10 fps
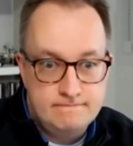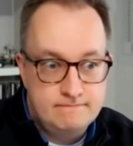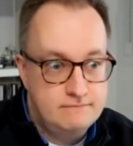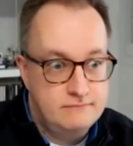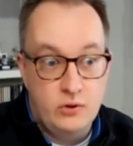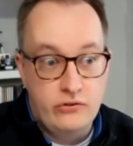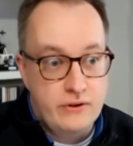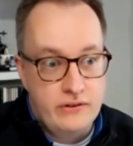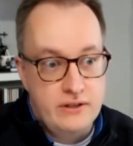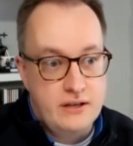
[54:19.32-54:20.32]
No strings
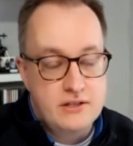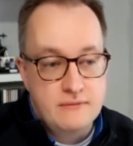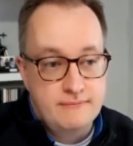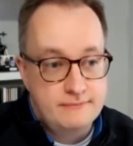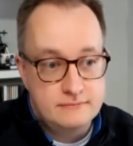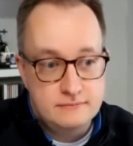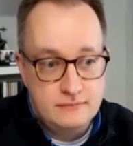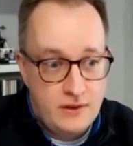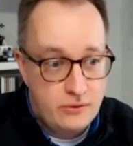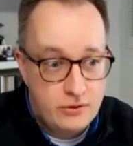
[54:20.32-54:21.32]
attached.
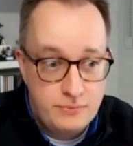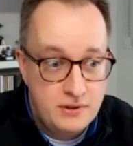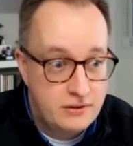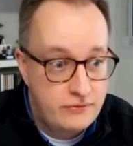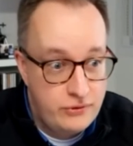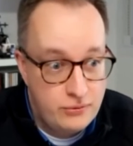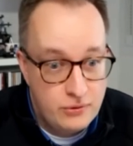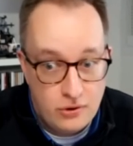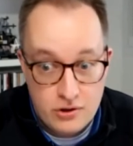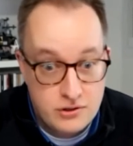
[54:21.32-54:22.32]
There are going to be a few
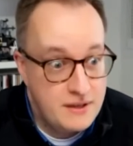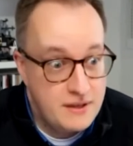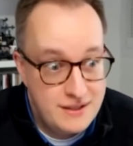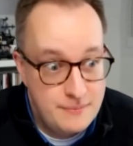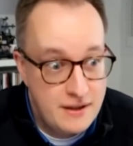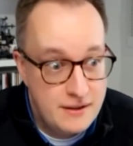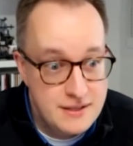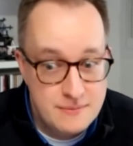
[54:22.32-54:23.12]
automated emails,